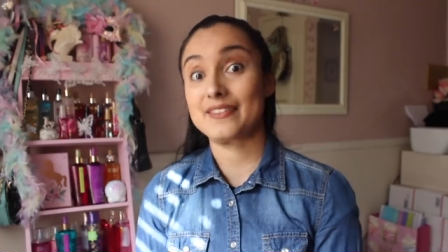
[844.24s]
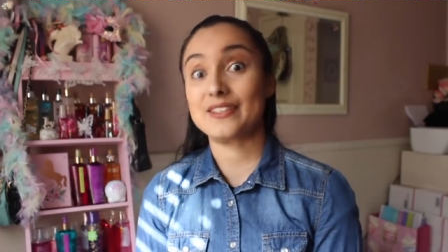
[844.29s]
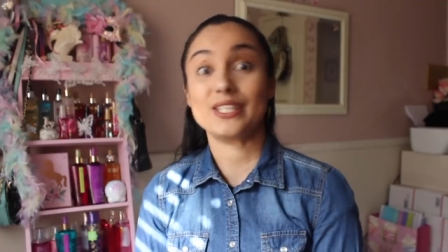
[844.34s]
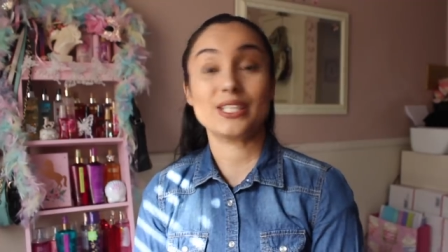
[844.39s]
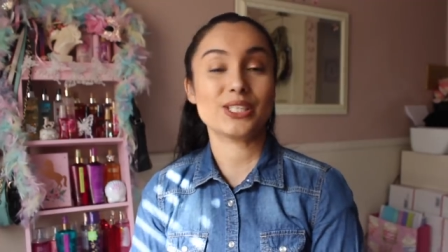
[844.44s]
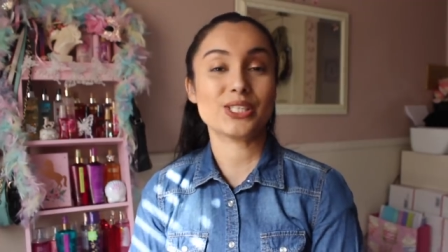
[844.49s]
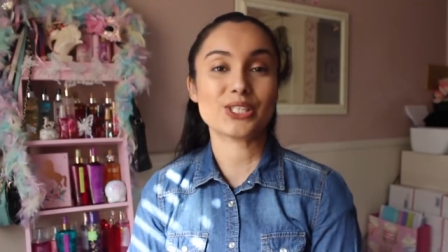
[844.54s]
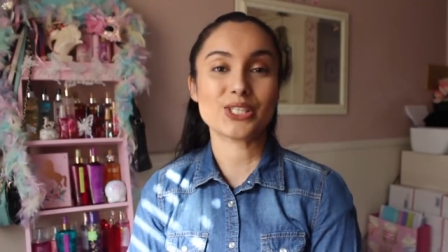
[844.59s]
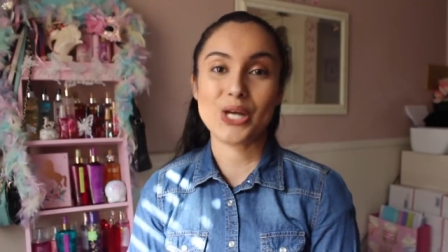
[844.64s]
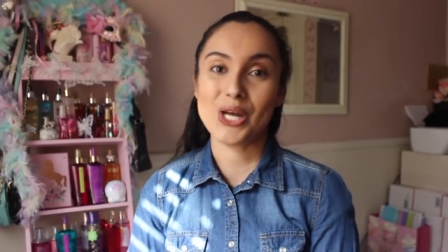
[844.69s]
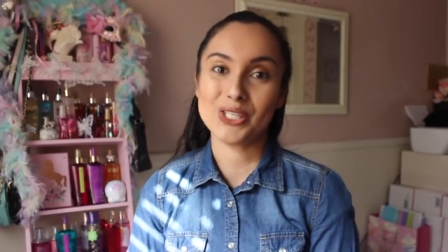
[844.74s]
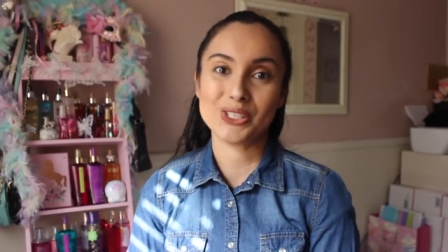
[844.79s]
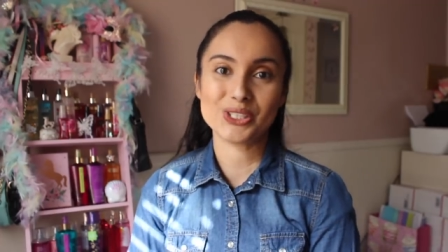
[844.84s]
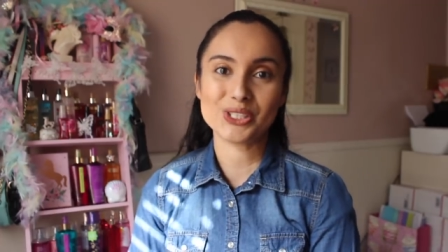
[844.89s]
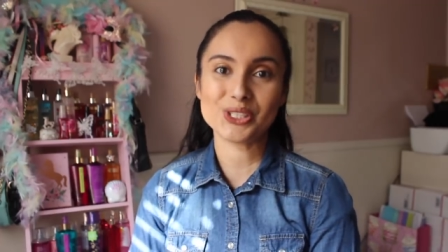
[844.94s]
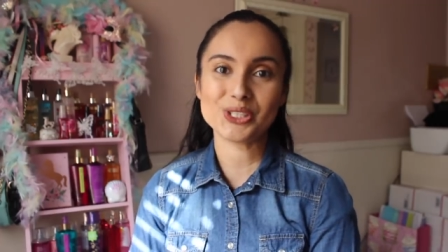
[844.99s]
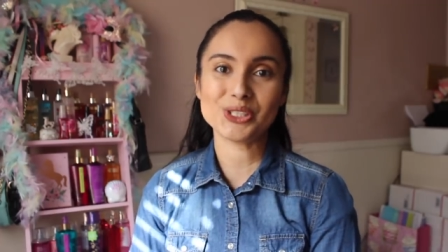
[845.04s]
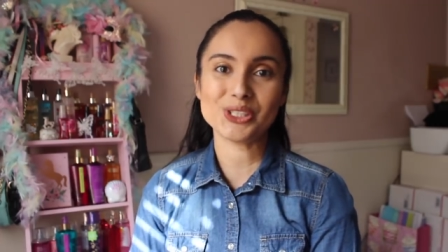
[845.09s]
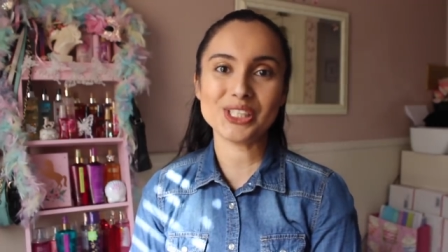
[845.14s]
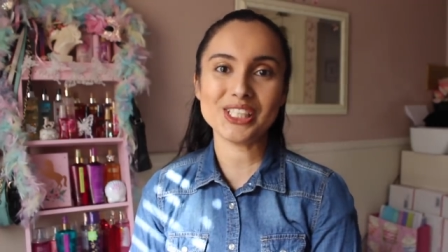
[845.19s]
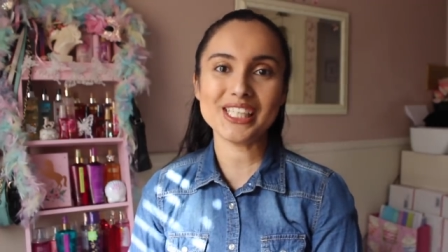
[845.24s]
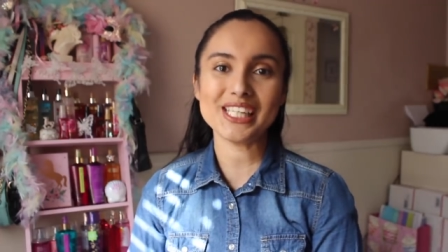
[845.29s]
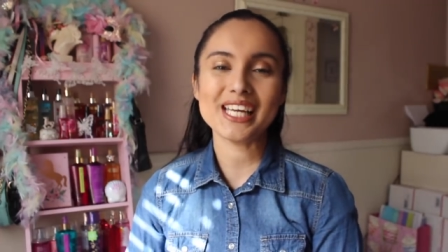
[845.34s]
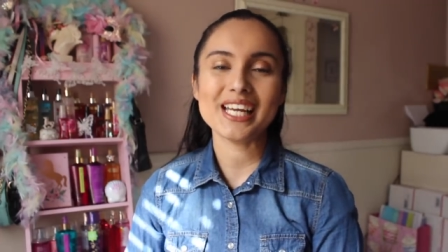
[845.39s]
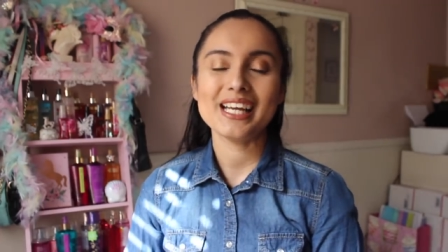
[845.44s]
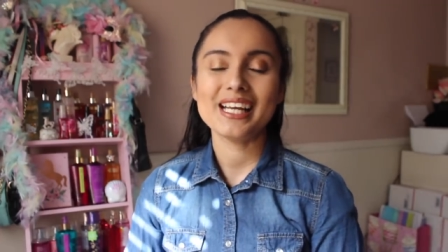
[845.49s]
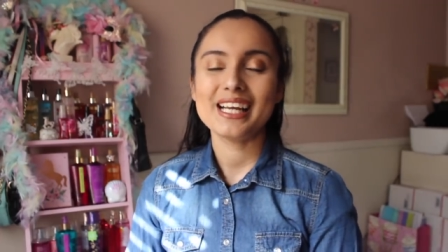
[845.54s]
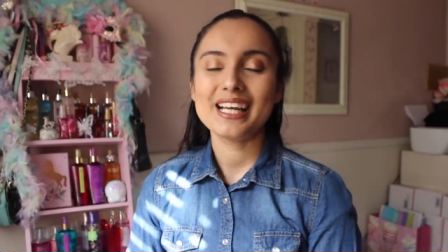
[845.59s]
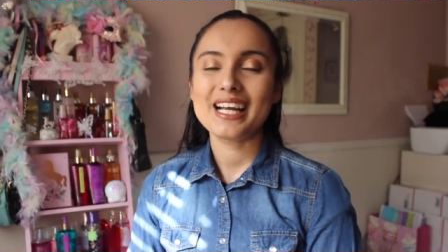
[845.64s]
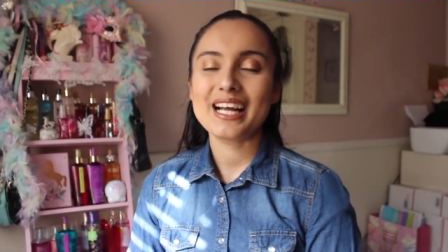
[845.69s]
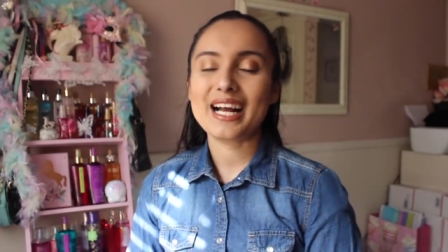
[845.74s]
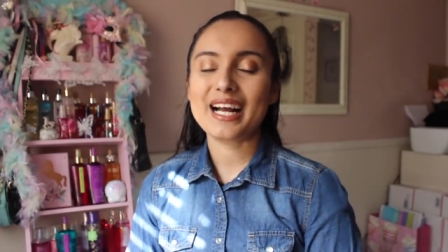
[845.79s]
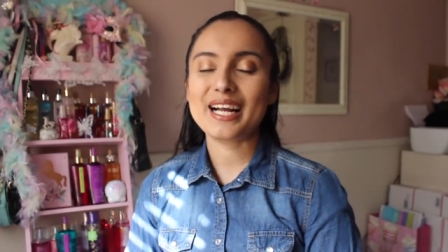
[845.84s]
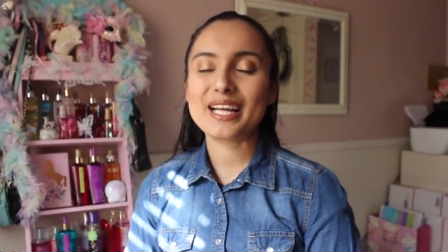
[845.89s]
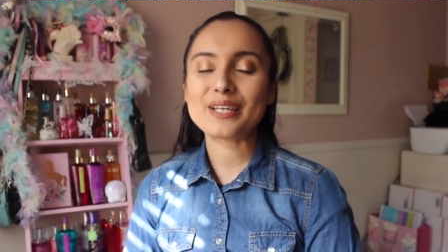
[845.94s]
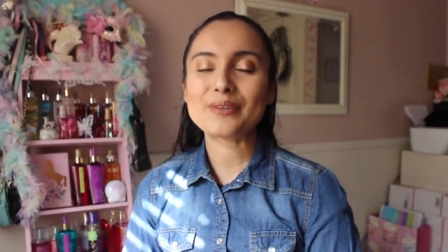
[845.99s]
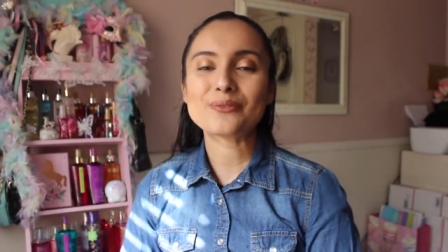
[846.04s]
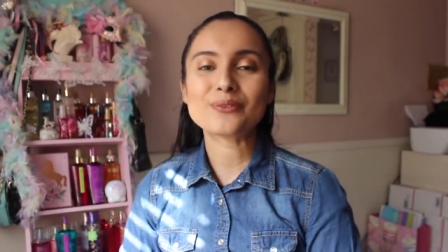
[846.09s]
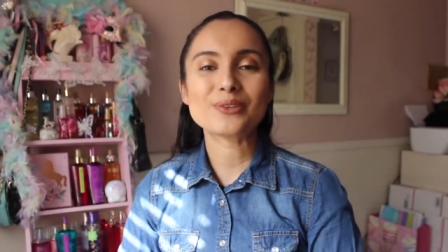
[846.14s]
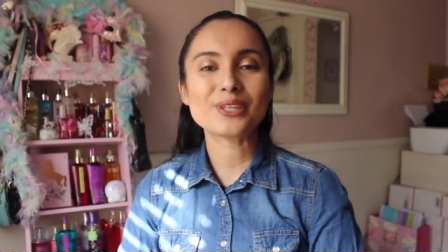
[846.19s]
at the Dollar Tree.
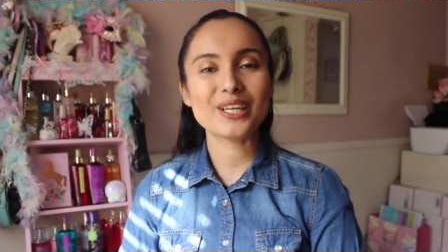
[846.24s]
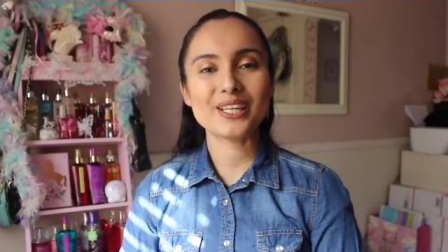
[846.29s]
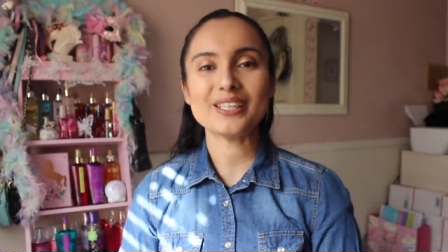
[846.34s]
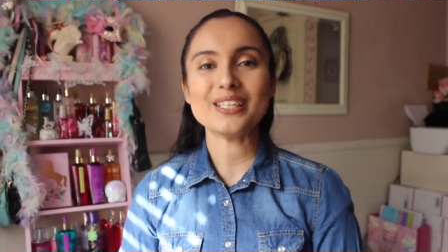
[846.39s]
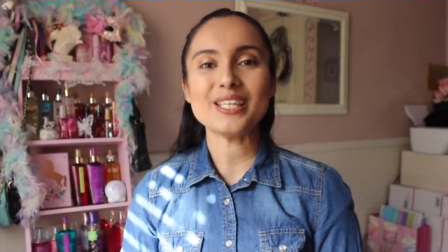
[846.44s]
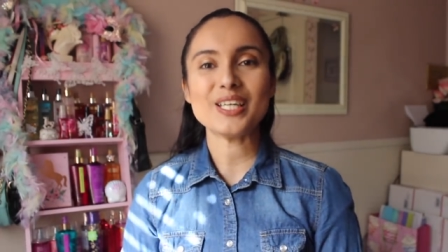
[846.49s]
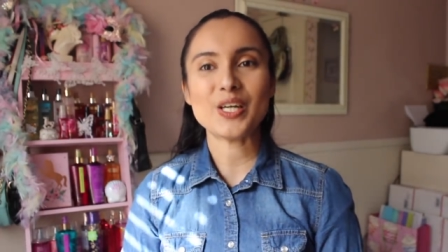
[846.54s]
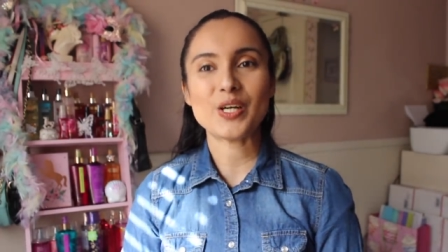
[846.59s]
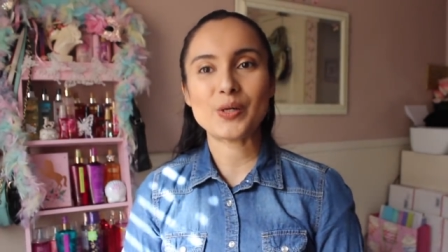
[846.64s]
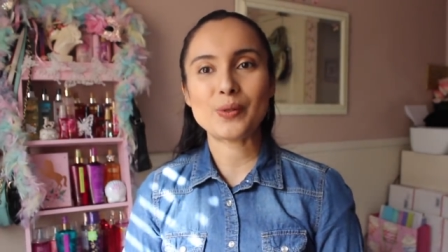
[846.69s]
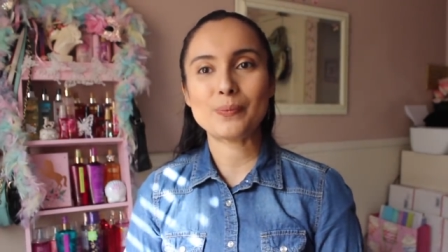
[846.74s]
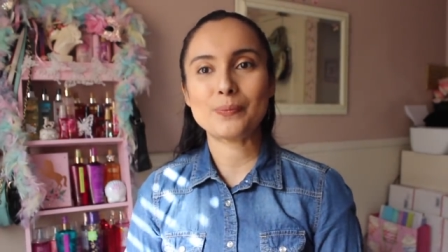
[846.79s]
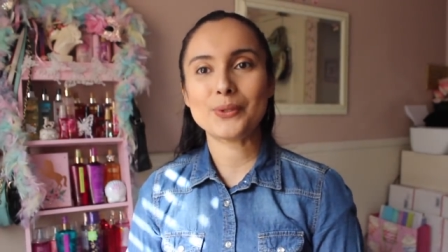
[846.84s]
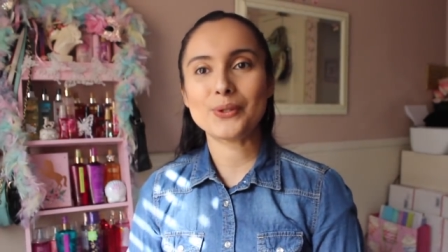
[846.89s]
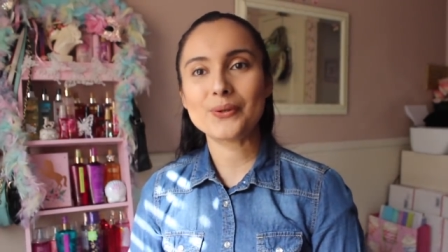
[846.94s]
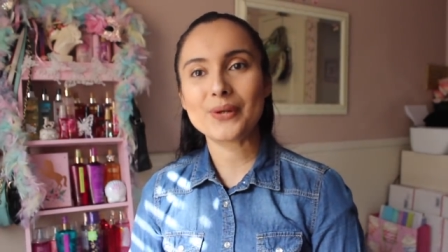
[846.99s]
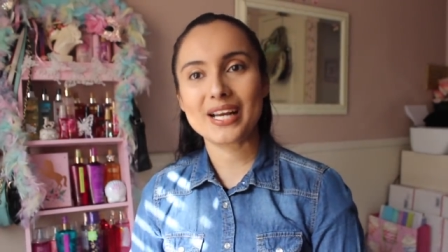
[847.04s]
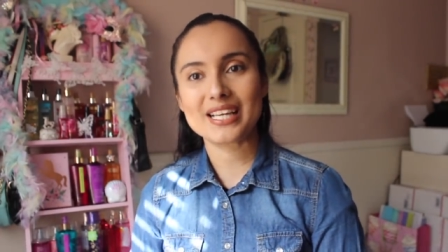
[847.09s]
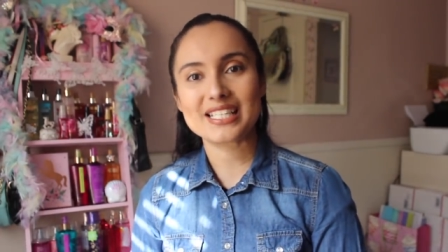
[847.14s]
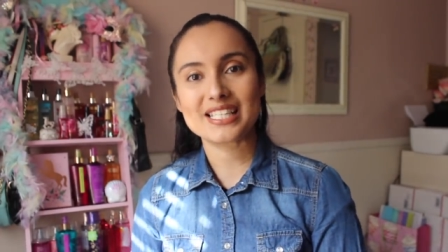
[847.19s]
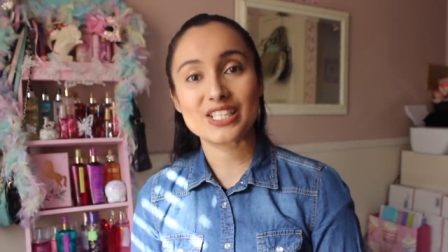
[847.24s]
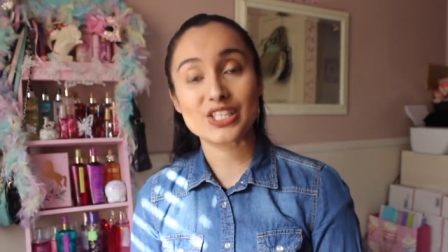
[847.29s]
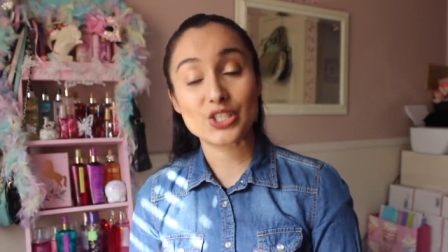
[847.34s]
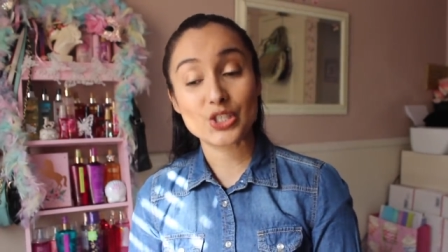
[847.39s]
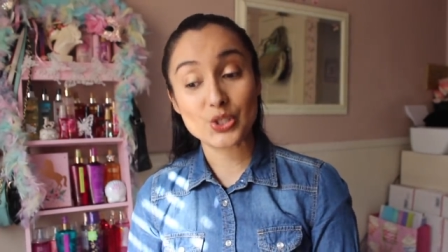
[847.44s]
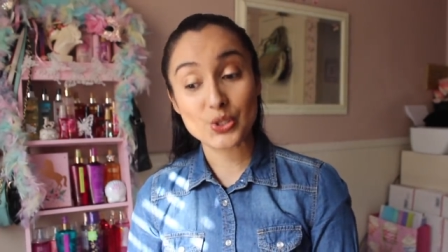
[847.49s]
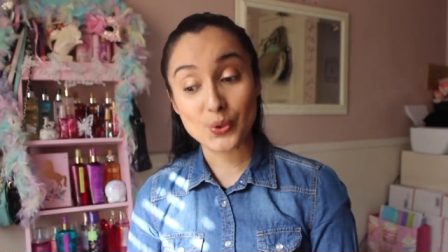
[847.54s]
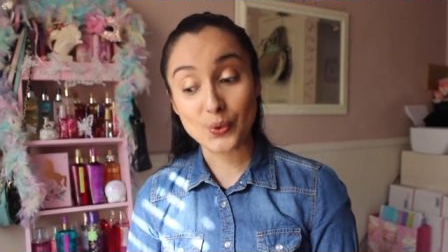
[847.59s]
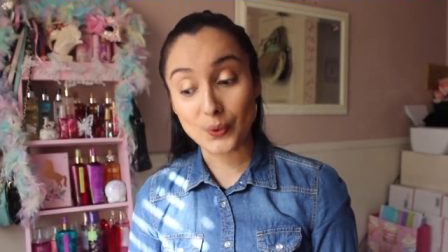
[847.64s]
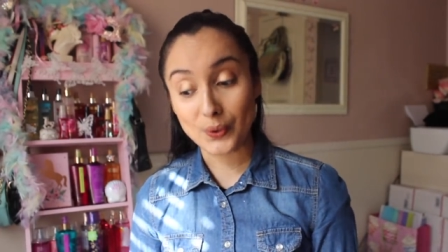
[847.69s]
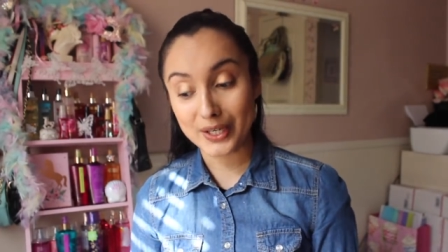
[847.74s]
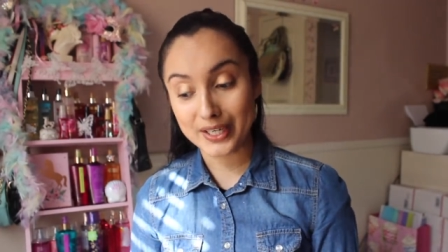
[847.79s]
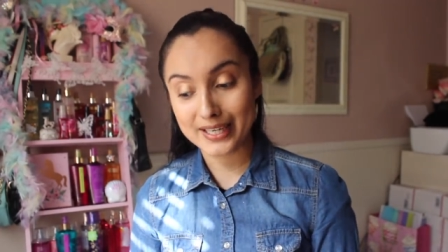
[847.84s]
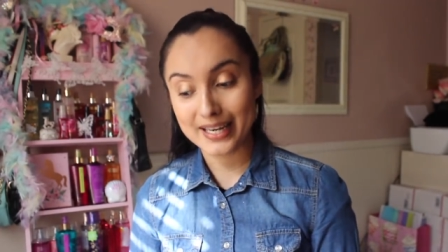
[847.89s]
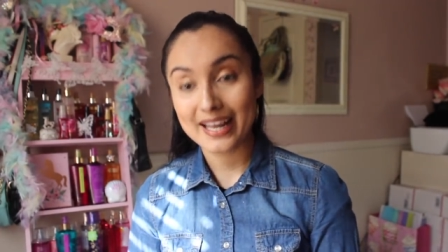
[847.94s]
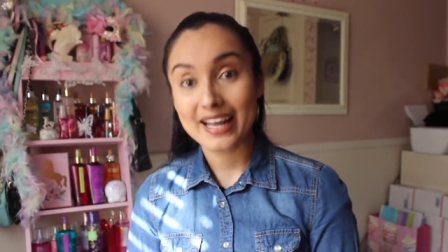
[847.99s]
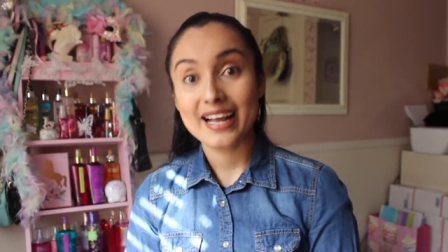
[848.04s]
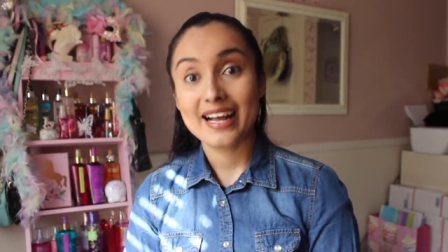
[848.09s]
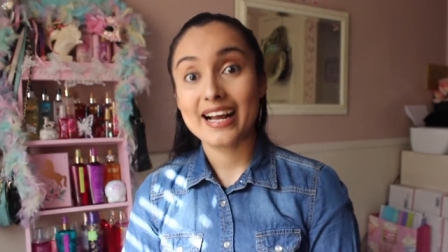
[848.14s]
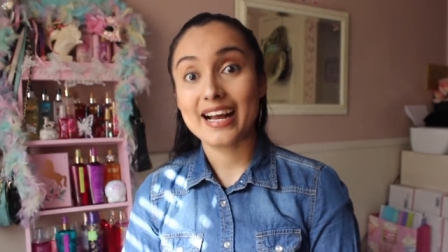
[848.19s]
I really hope you guys enjoyed.